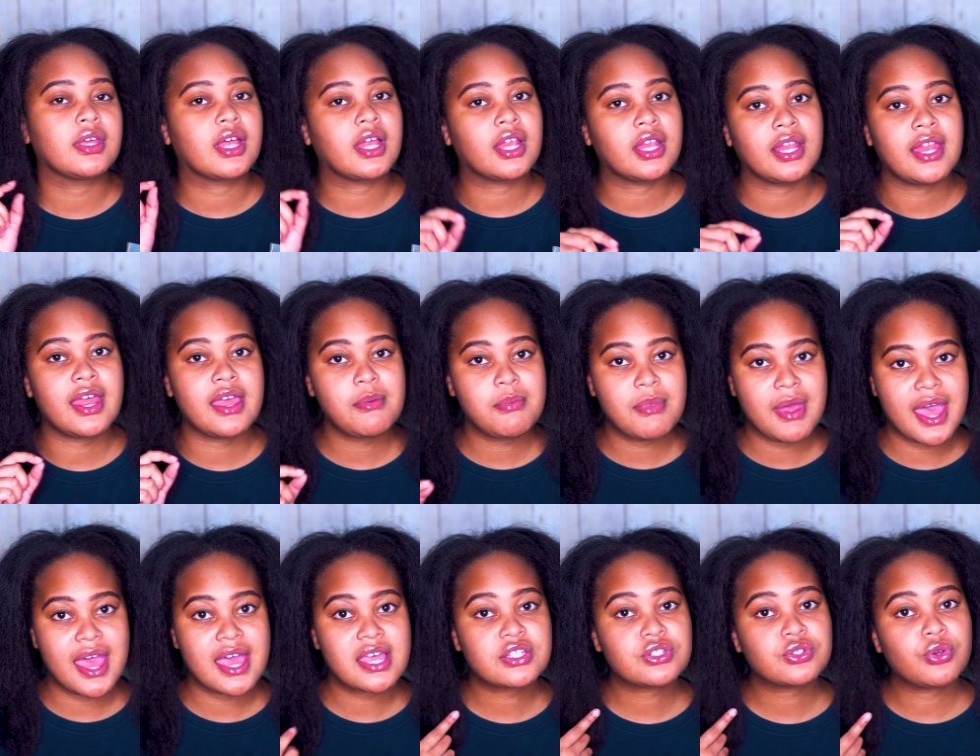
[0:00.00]
clay
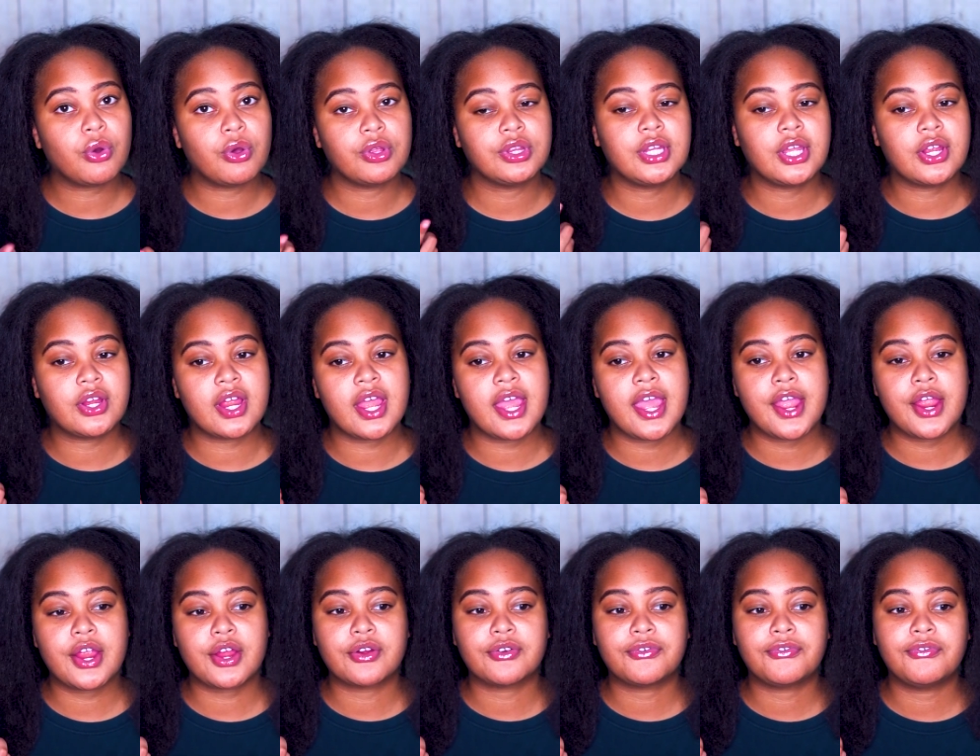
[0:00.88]
mask on their
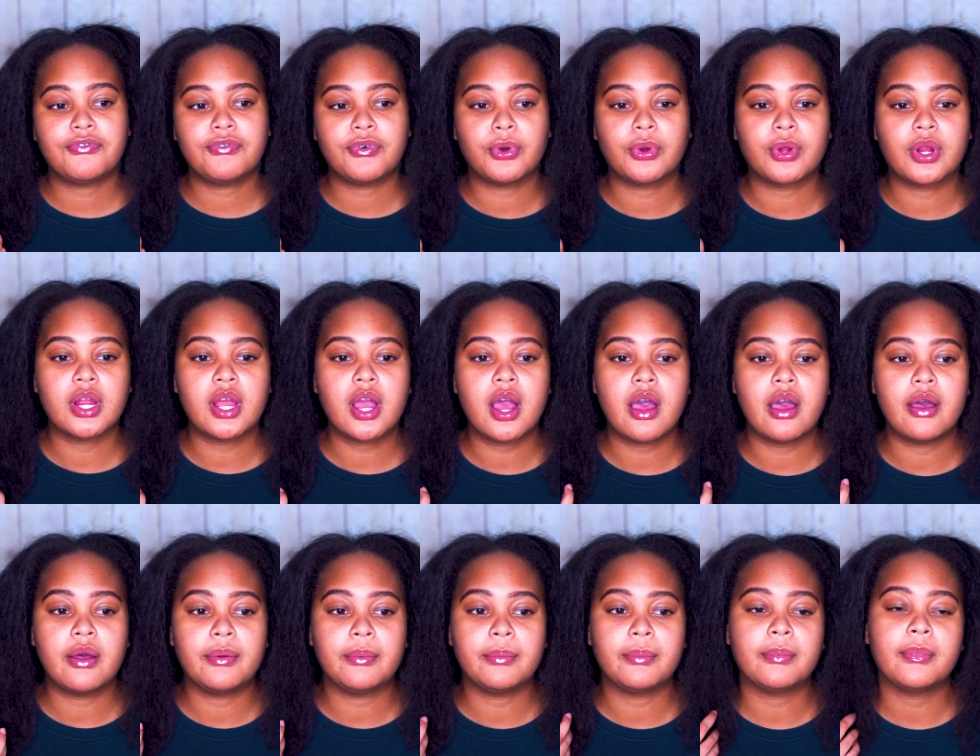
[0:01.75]
hair for
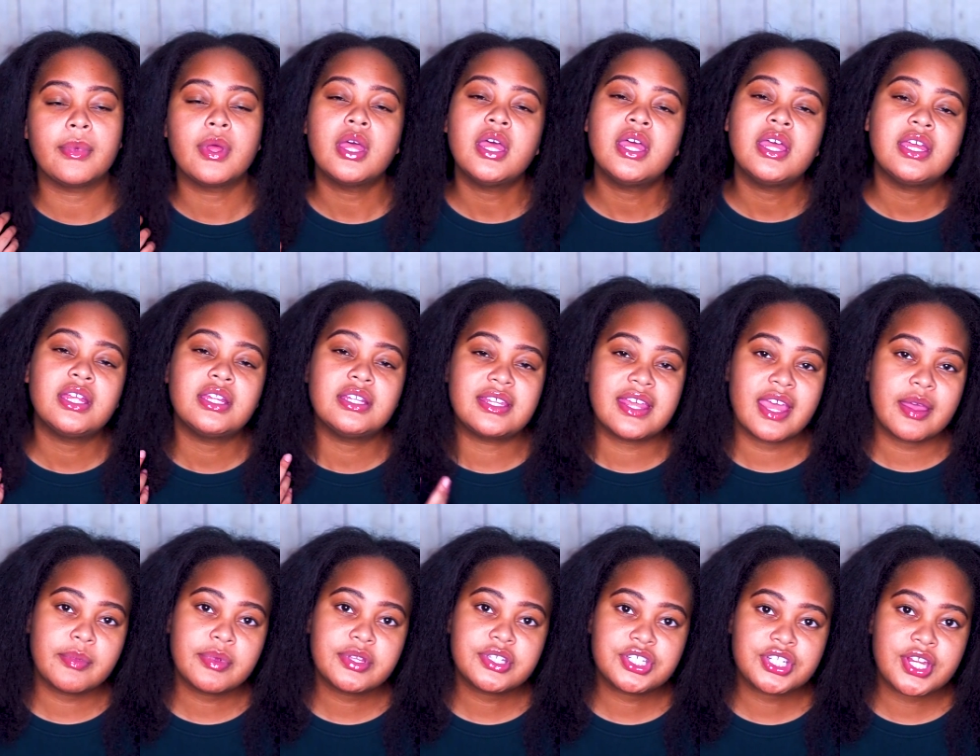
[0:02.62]

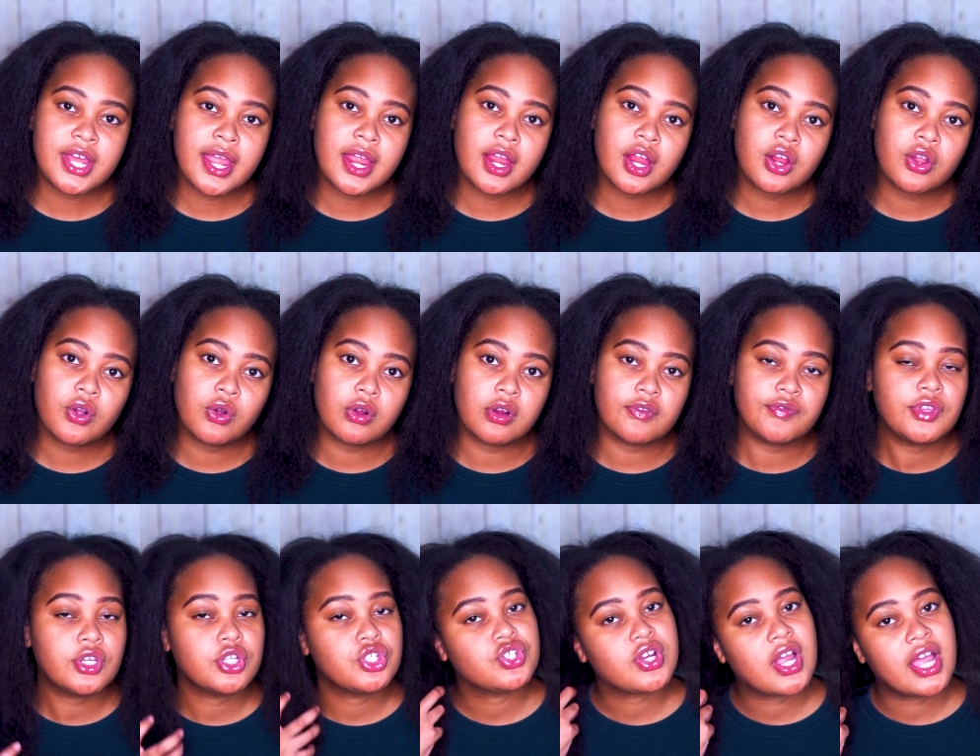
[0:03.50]
damaged hair, or if
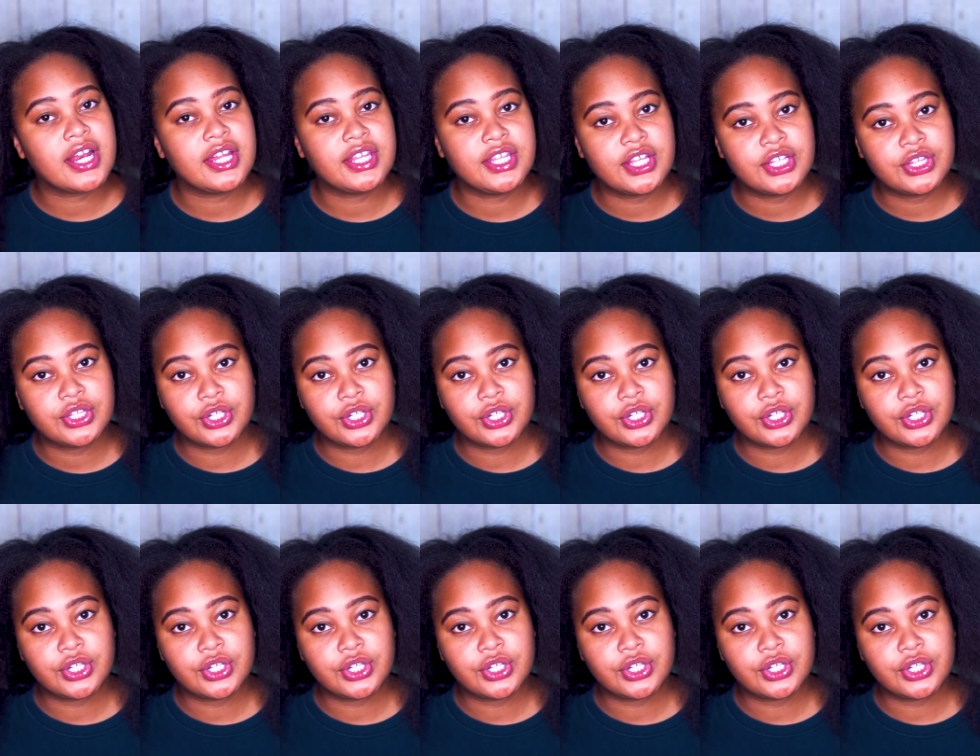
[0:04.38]
they're trying to get